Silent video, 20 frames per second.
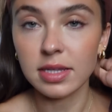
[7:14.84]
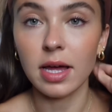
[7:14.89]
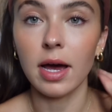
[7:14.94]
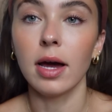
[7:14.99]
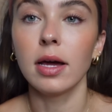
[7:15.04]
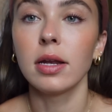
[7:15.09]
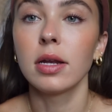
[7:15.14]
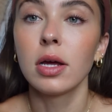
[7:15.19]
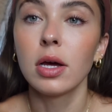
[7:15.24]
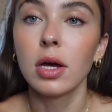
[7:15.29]

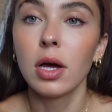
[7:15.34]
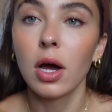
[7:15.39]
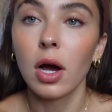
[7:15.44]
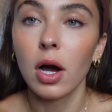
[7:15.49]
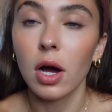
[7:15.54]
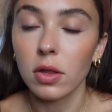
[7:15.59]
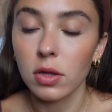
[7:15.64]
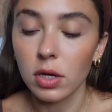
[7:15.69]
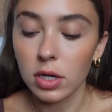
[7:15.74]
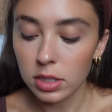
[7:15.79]
that.
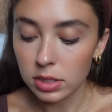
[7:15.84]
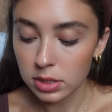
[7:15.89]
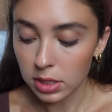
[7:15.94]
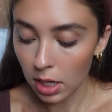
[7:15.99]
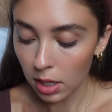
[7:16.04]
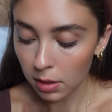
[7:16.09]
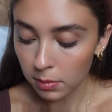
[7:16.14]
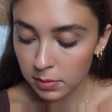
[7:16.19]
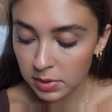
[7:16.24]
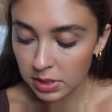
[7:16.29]
A lot of the
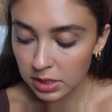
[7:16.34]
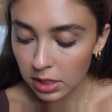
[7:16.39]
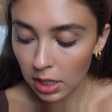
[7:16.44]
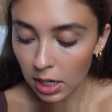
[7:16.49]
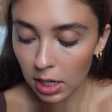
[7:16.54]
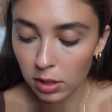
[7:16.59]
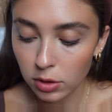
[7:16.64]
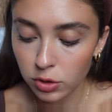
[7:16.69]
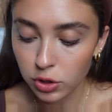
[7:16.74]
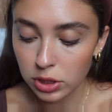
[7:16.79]
times
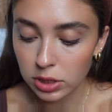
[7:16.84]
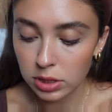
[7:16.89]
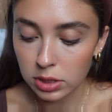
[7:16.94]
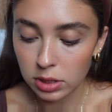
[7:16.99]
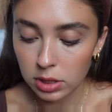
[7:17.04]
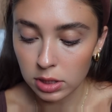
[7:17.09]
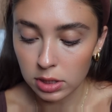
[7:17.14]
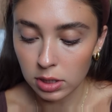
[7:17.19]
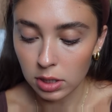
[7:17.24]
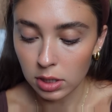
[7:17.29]
I'll just
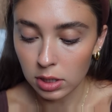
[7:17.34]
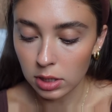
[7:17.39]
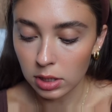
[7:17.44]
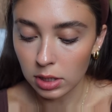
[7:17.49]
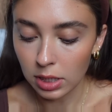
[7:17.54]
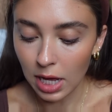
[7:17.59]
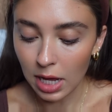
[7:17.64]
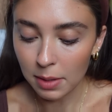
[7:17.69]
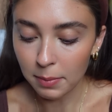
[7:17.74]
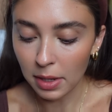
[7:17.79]

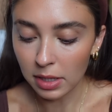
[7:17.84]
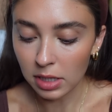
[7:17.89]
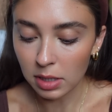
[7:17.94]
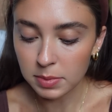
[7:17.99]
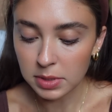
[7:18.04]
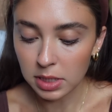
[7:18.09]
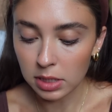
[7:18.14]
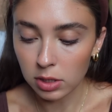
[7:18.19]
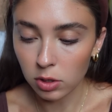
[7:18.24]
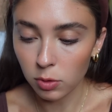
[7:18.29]
line my
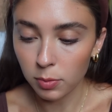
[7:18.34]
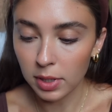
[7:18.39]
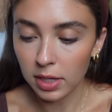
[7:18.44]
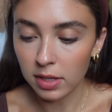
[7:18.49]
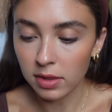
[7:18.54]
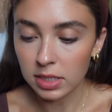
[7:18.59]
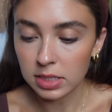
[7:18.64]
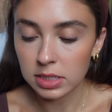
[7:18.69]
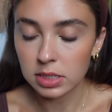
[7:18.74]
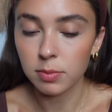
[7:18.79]
lips a little
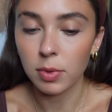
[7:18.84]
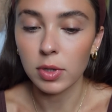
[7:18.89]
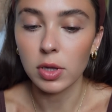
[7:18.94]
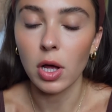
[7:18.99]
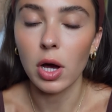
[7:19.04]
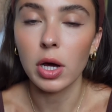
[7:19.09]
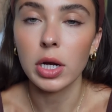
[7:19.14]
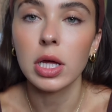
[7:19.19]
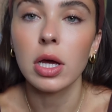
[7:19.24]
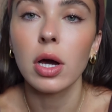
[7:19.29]
bit. This is
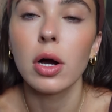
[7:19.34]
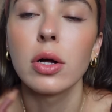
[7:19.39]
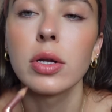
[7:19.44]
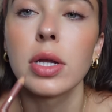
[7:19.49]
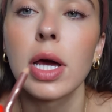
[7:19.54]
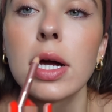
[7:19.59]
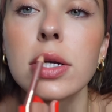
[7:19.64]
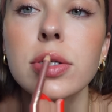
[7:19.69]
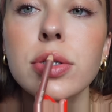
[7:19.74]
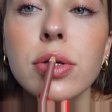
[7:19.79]
Milani All
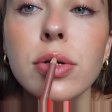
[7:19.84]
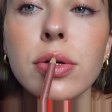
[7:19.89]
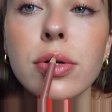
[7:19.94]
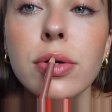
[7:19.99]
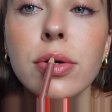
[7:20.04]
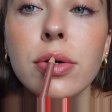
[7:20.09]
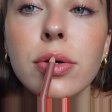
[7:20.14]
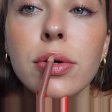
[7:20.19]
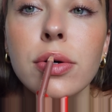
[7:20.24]
Natural.